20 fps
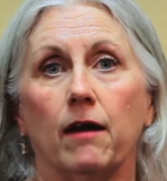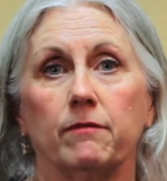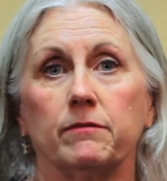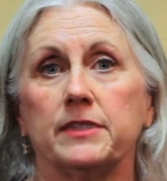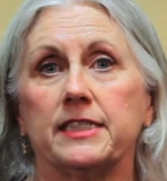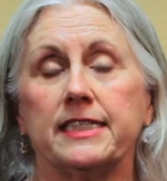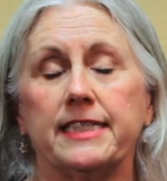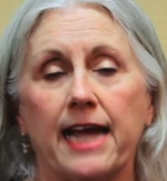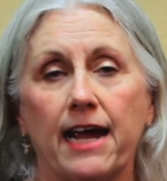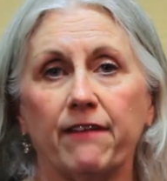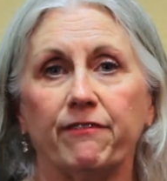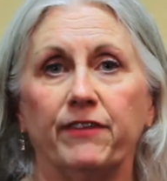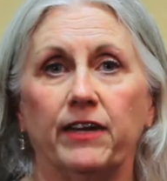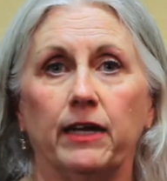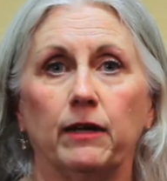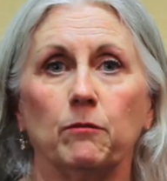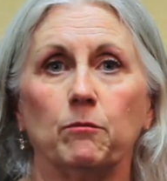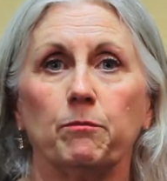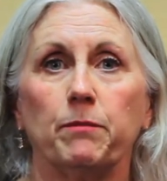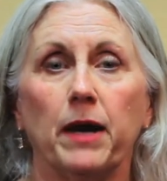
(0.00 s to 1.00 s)

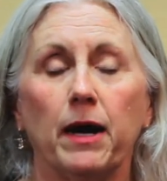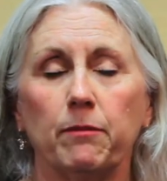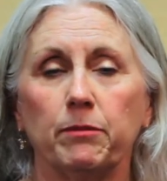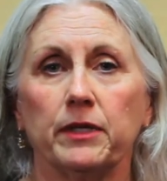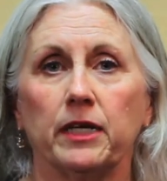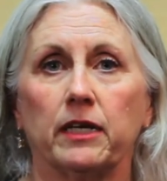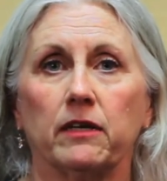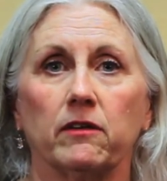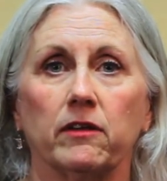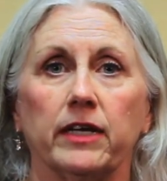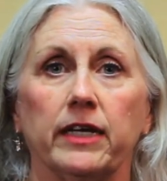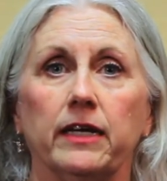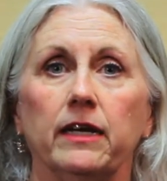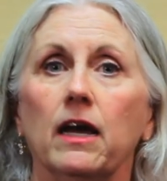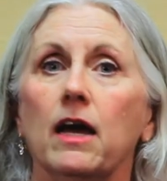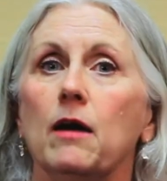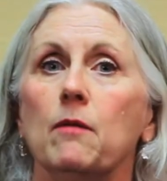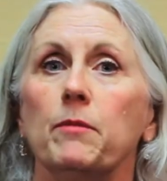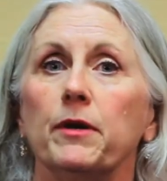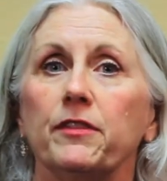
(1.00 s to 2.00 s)
staffing publicly.
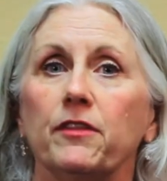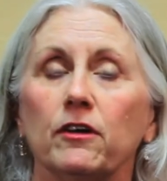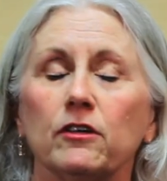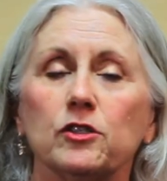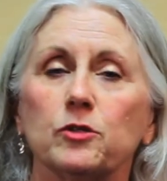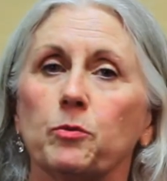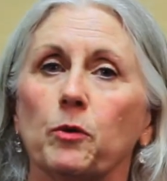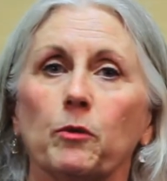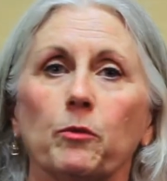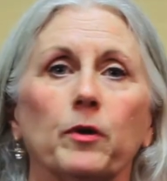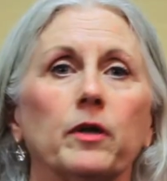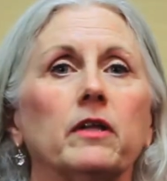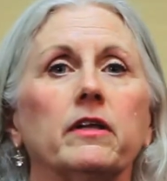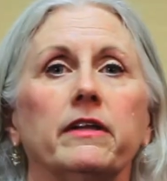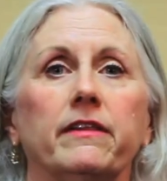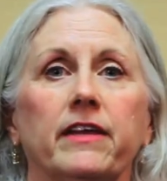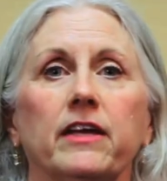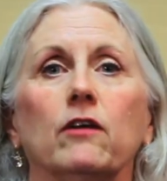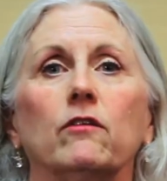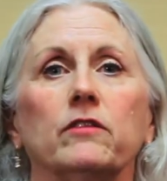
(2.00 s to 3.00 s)
But those were really
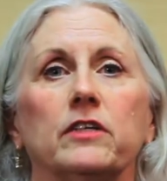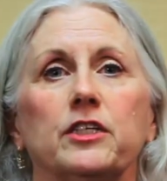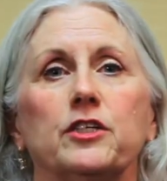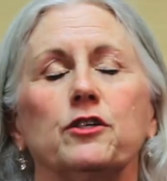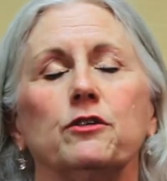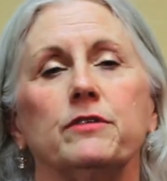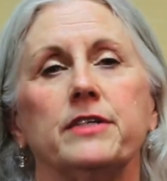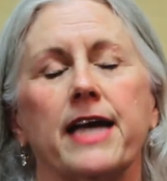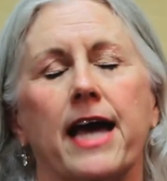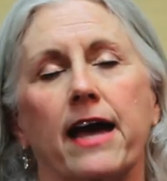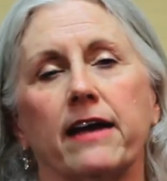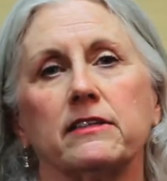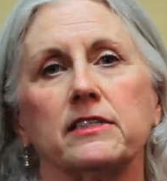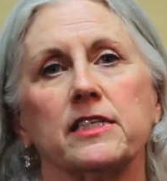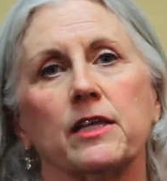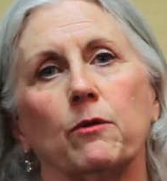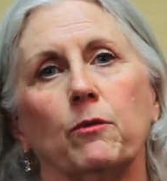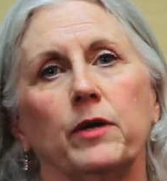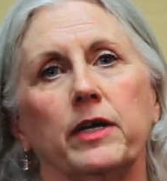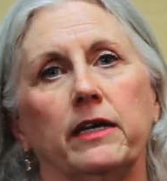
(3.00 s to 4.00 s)
the only 2 tags
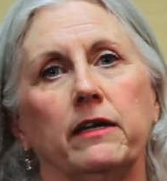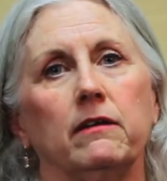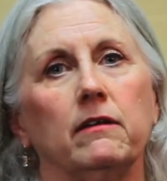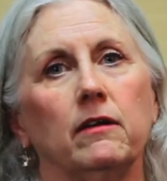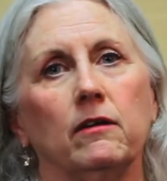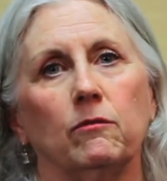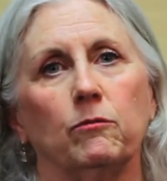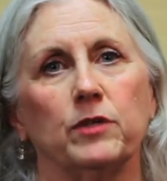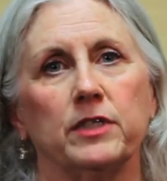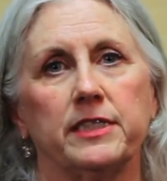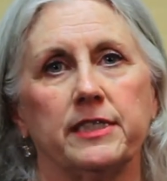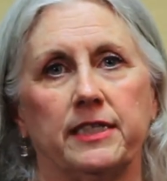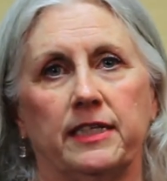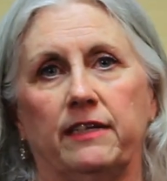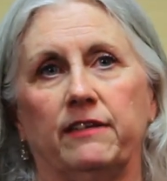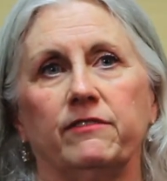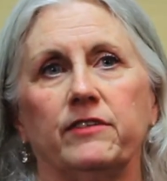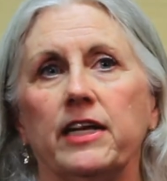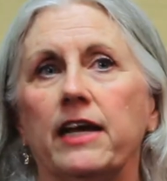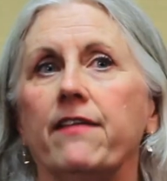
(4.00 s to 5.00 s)
that we
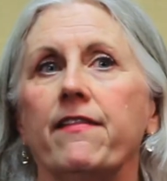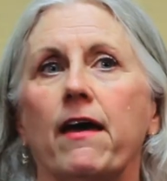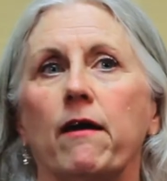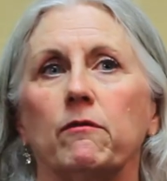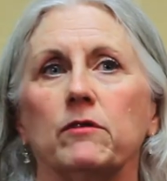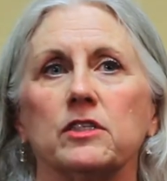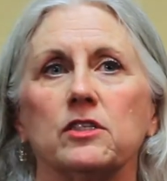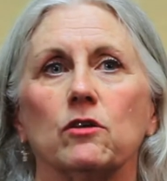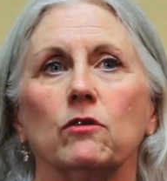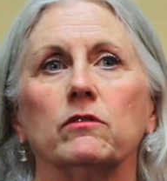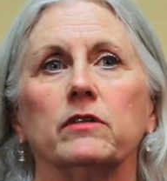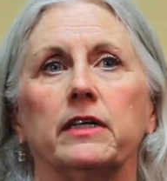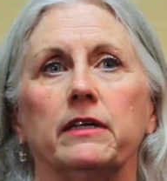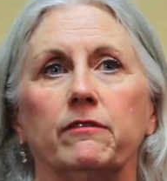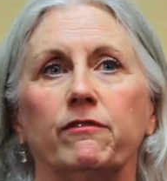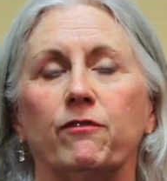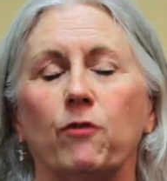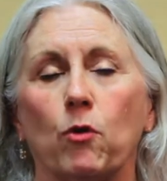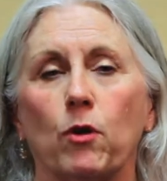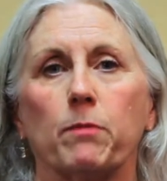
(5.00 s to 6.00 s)
received, and that was only
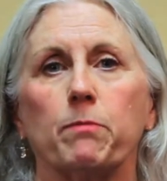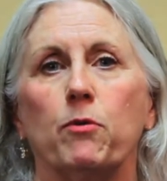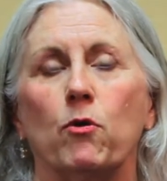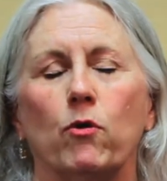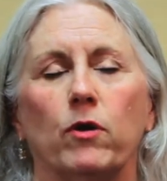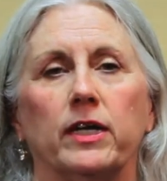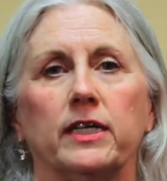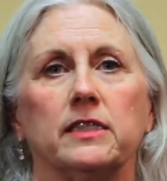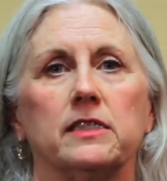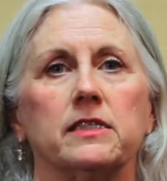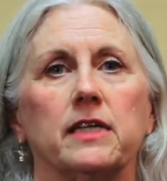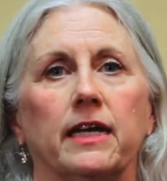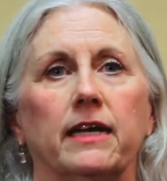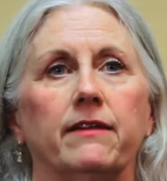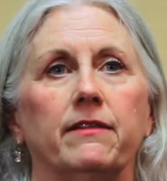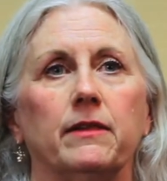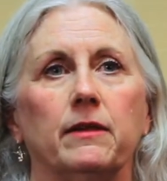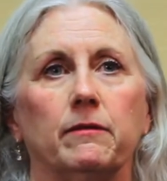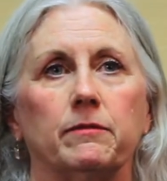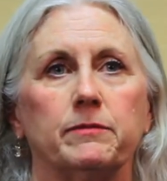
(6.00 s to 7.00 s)
4 points
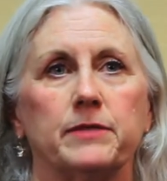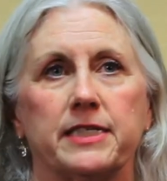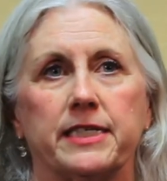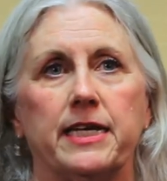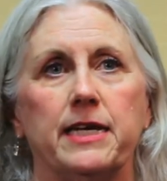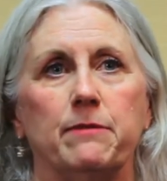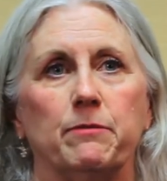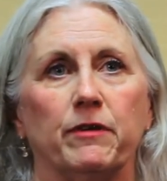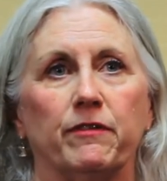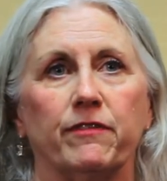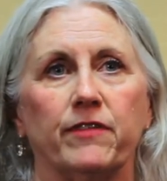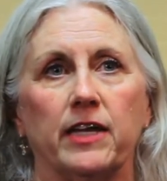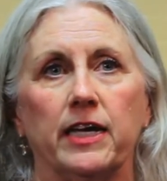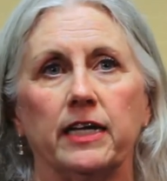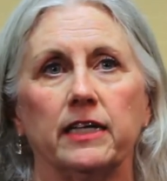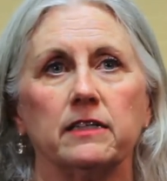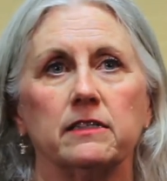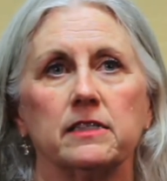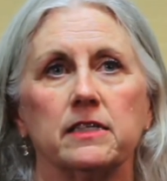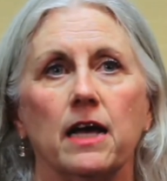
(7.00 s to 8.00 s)
in the scheme of
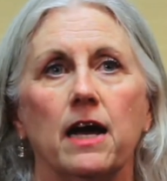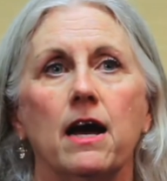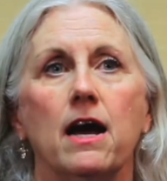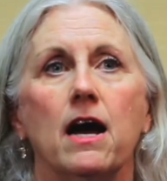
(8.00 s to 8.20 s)
things.